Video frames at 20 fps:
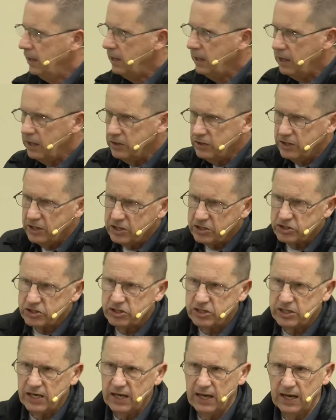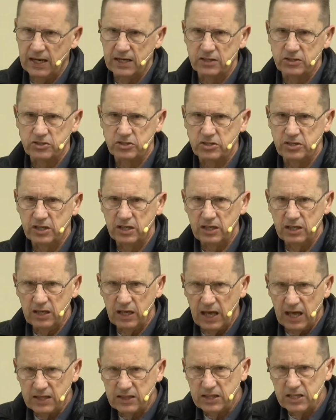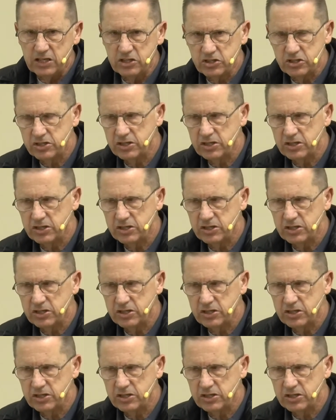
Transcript: In this text, at this